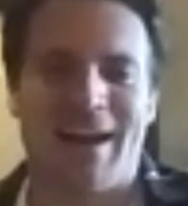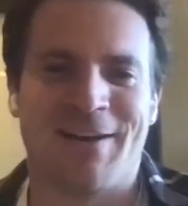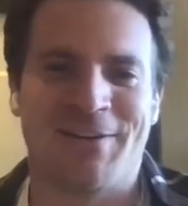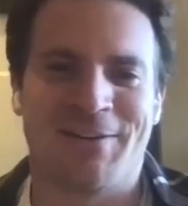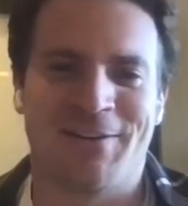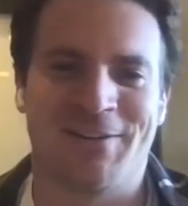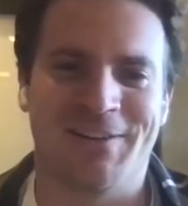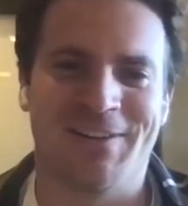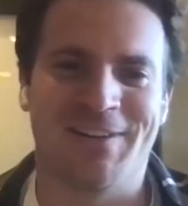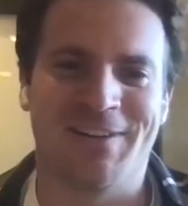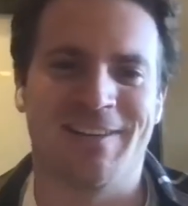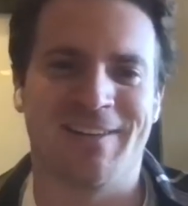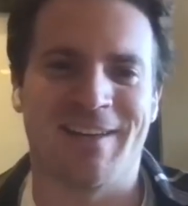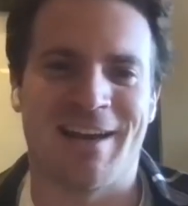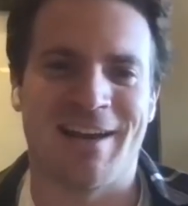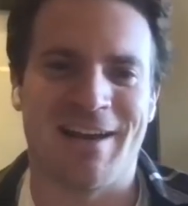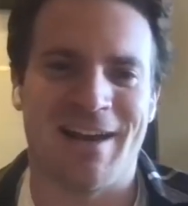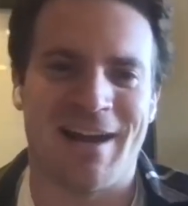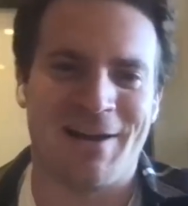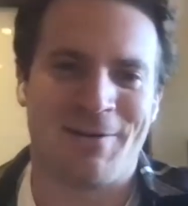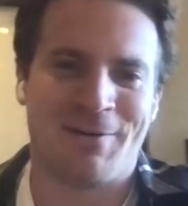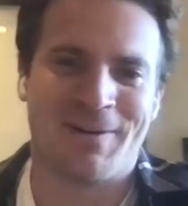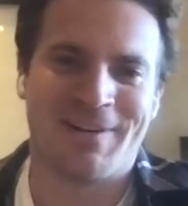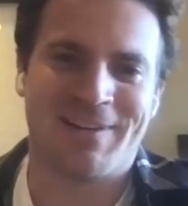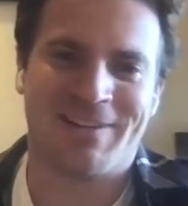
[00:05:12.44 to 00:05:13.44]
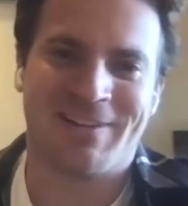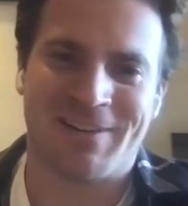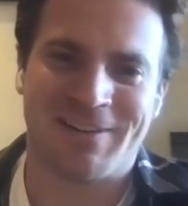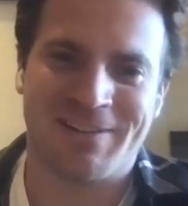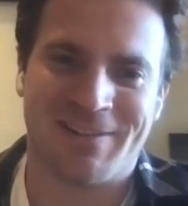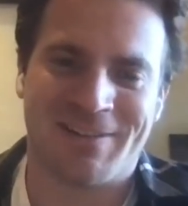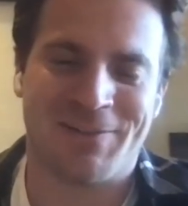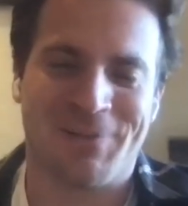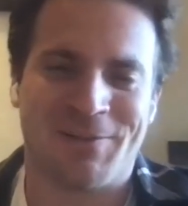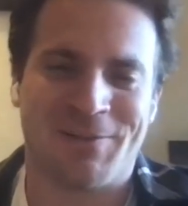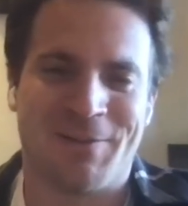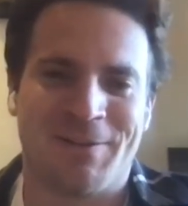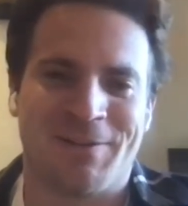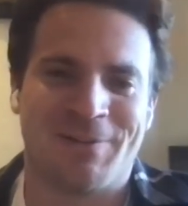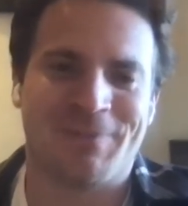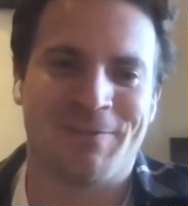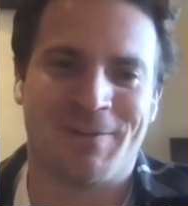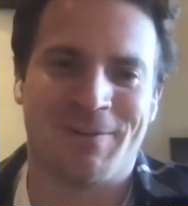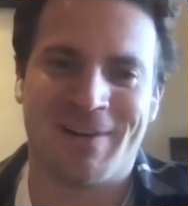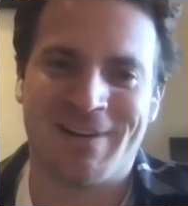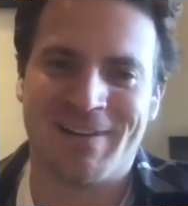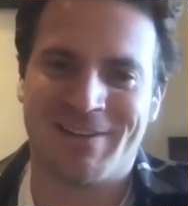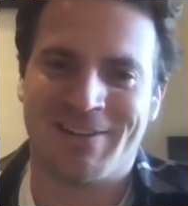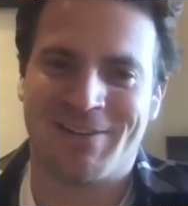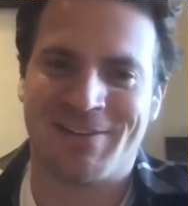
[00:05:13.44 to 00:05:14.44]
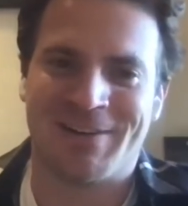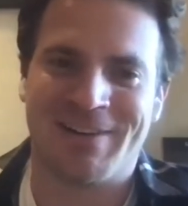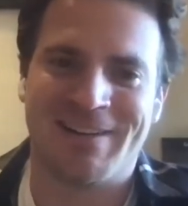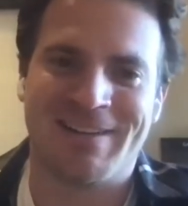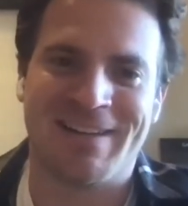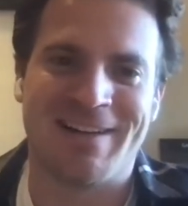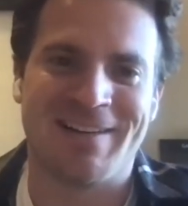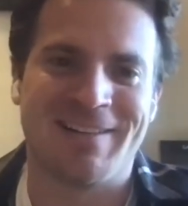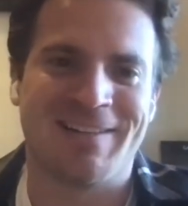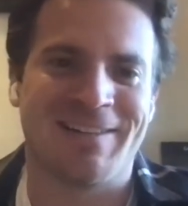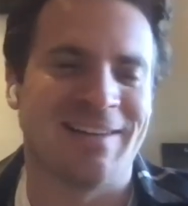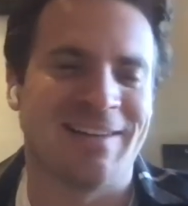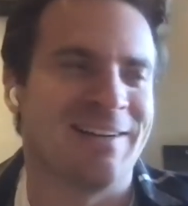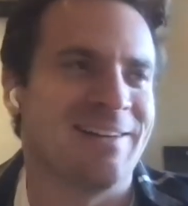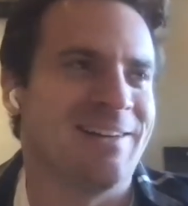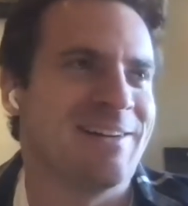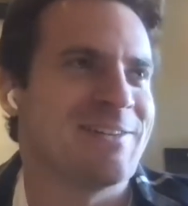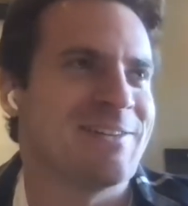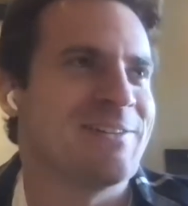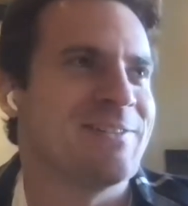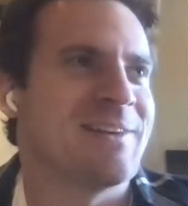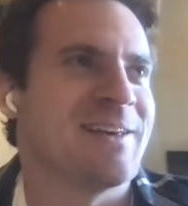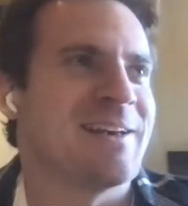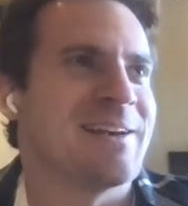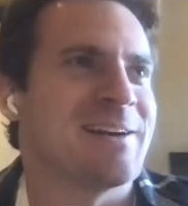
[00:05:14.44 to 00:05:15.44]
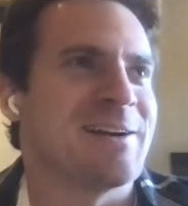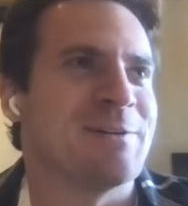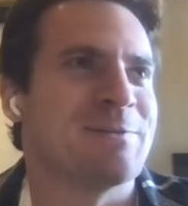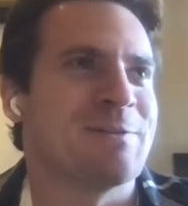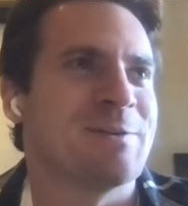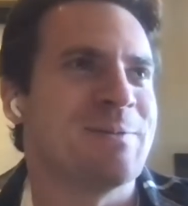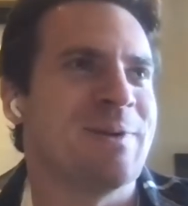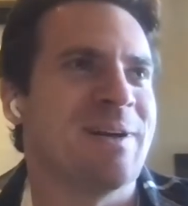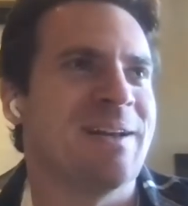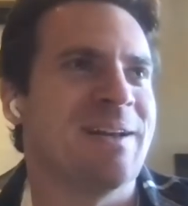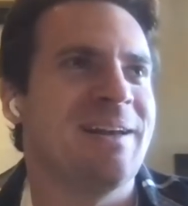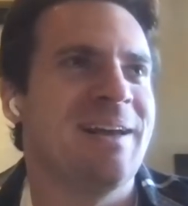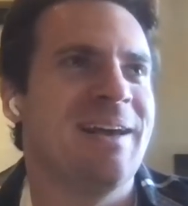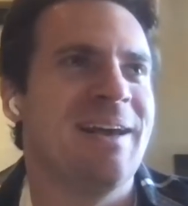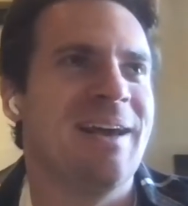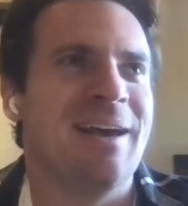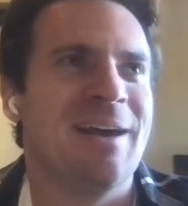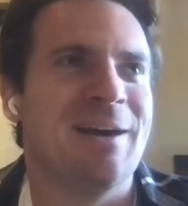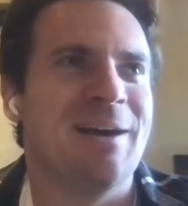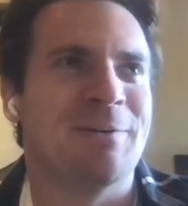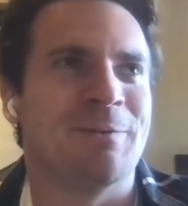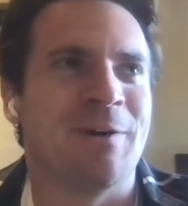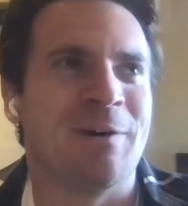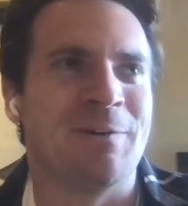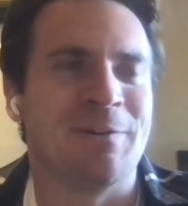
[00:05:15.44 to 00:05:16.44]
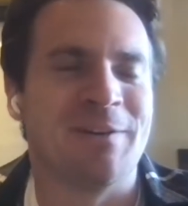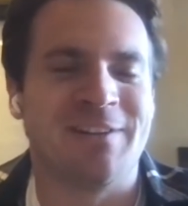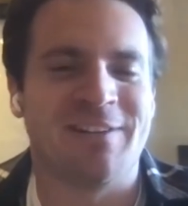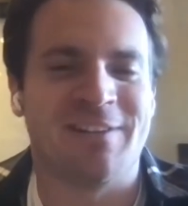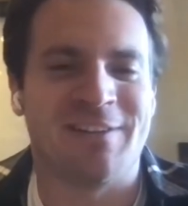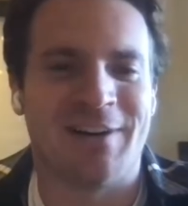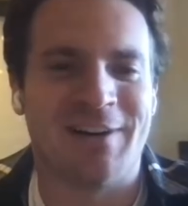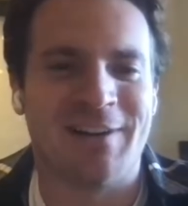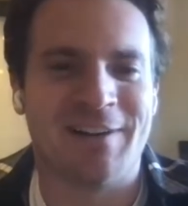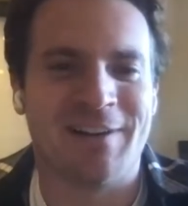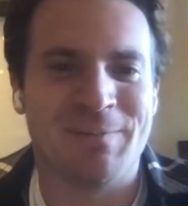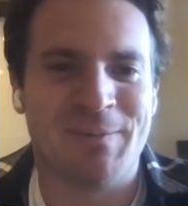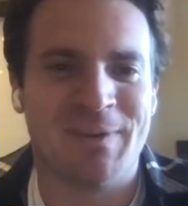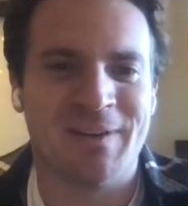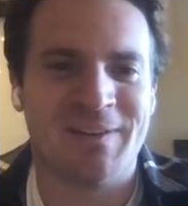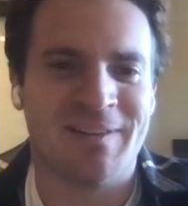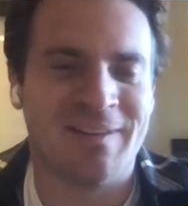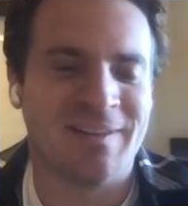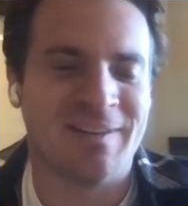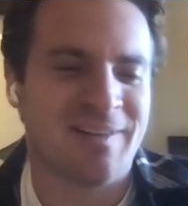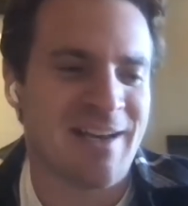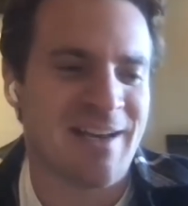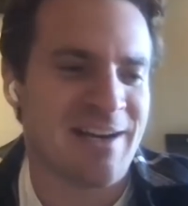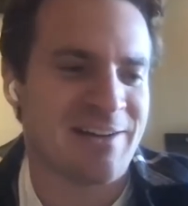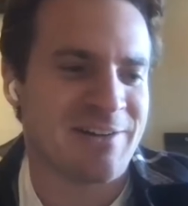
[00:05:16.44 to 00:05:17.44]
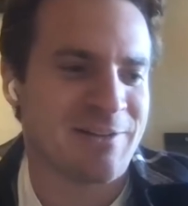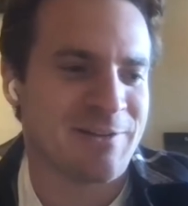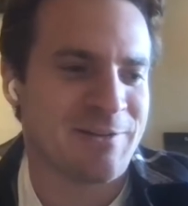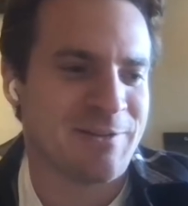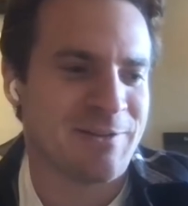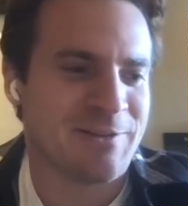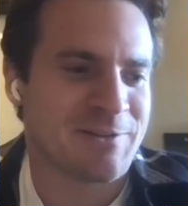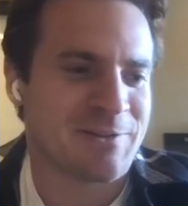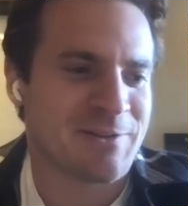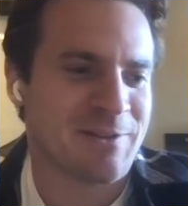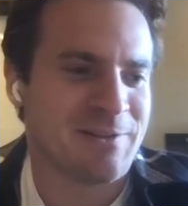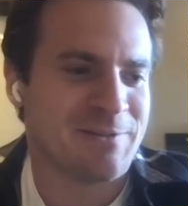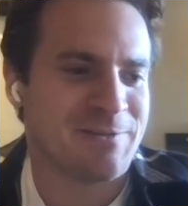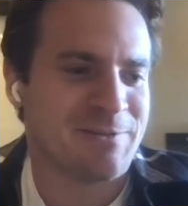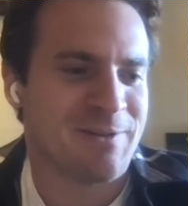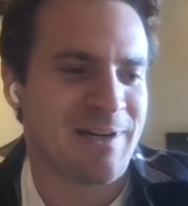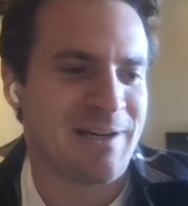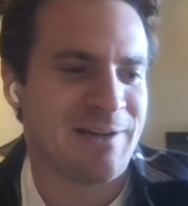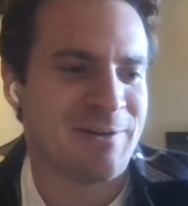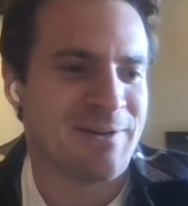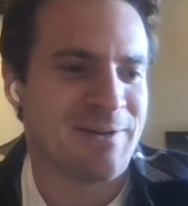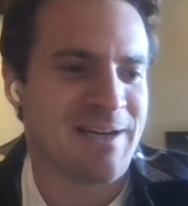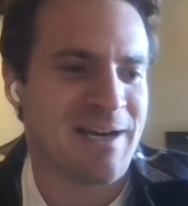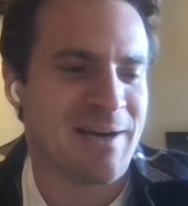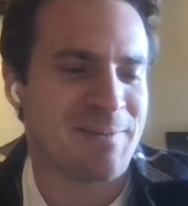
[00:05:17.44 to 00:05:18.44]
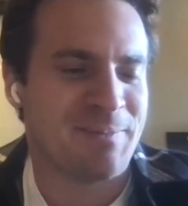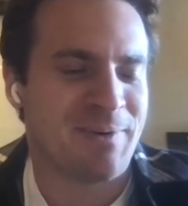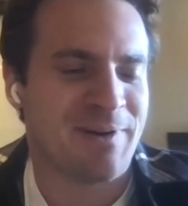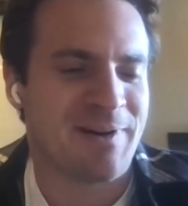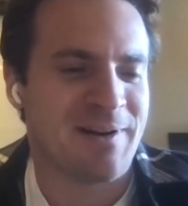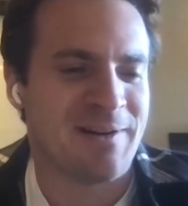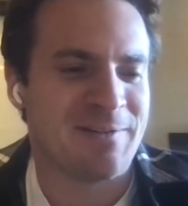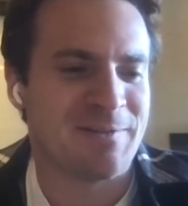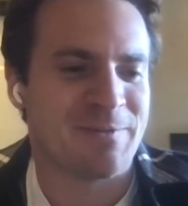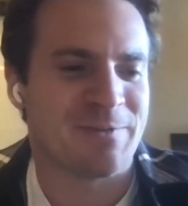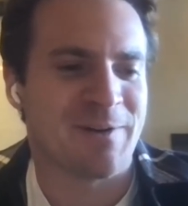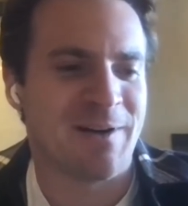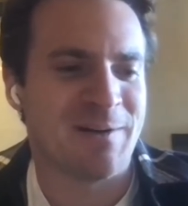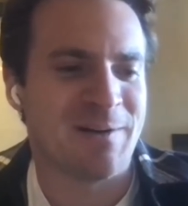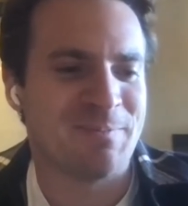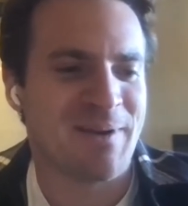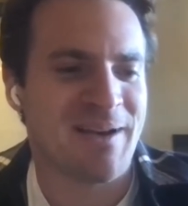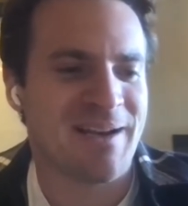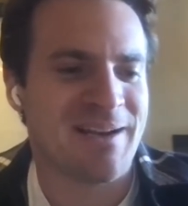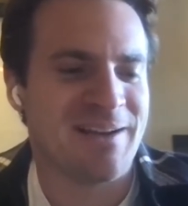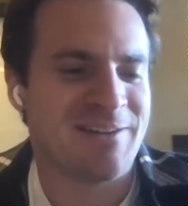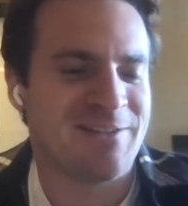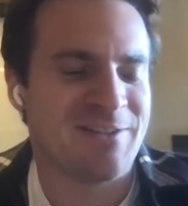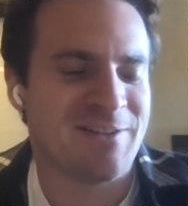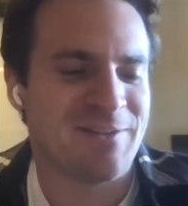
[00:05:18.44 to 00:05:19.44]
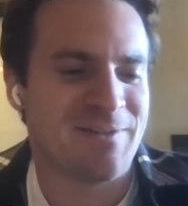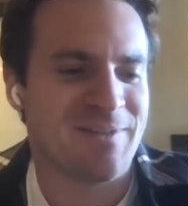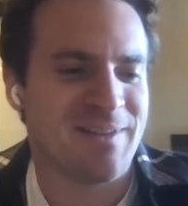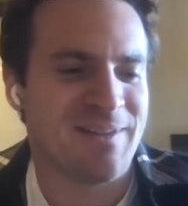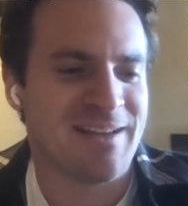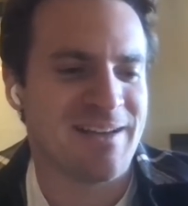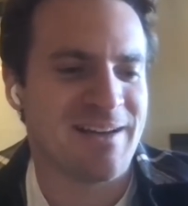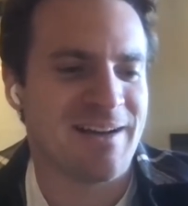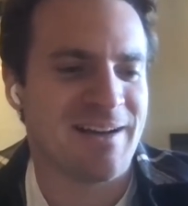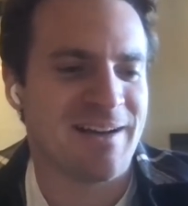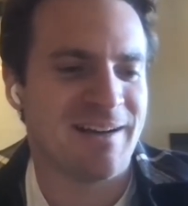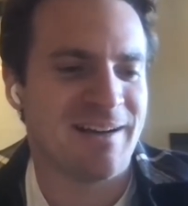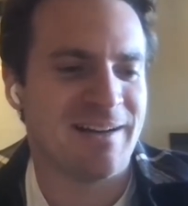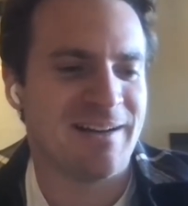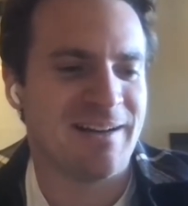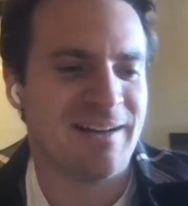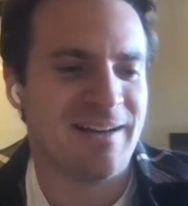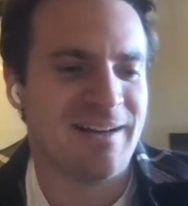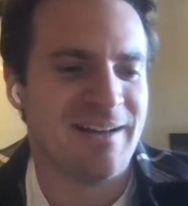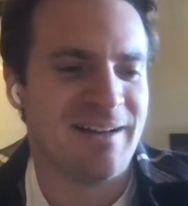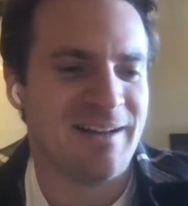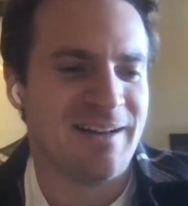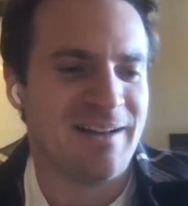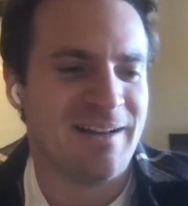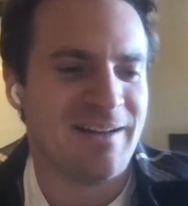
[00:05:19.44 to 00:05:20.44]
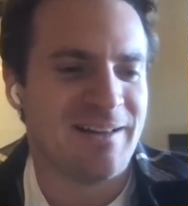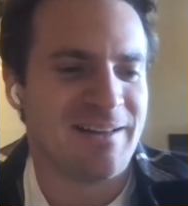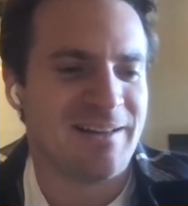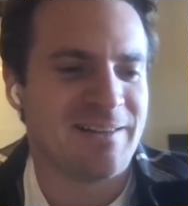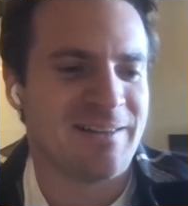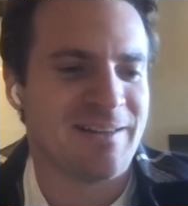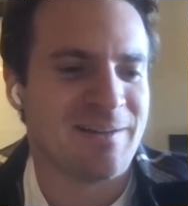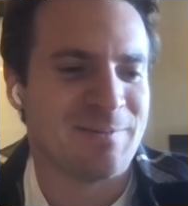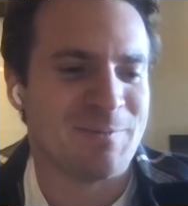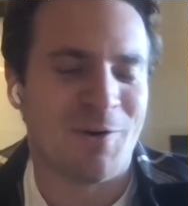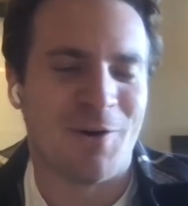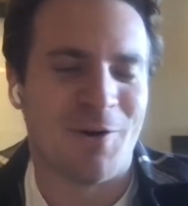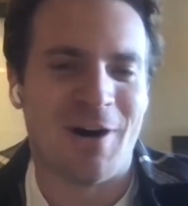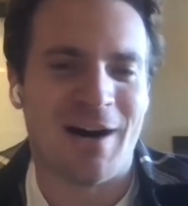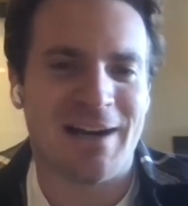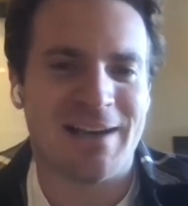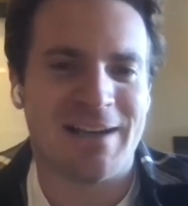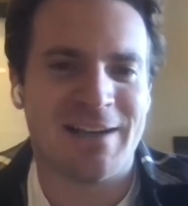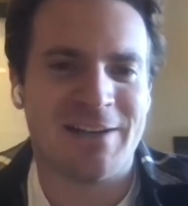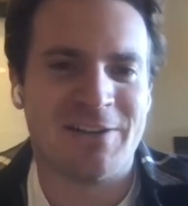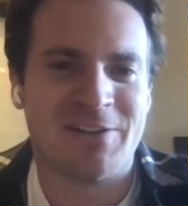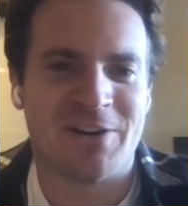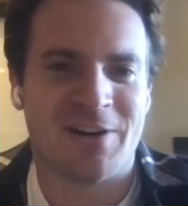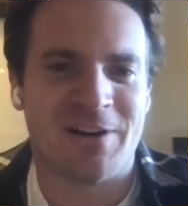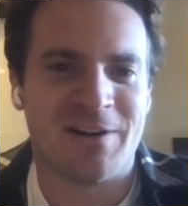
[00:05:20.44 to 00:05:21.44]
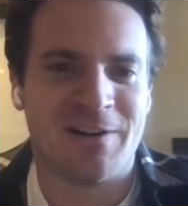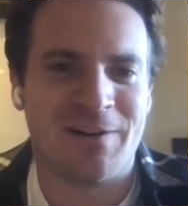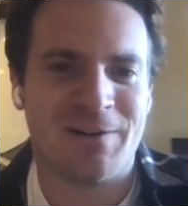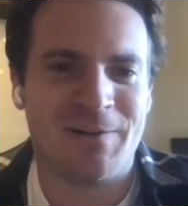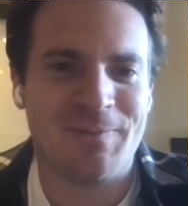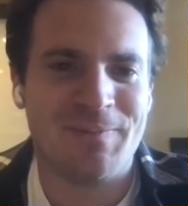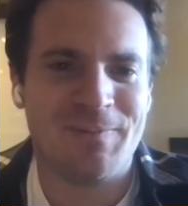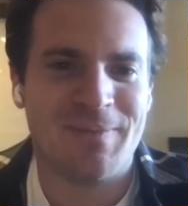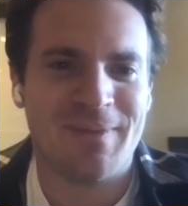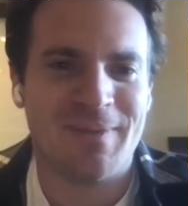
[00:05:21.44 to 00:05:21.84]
was just gonna say, I want to start this one with a funny story, Dennis, then I'll let you take over. But when we started the business, actually, it was really funny. We got put on the front page of the Milwaukee Journal.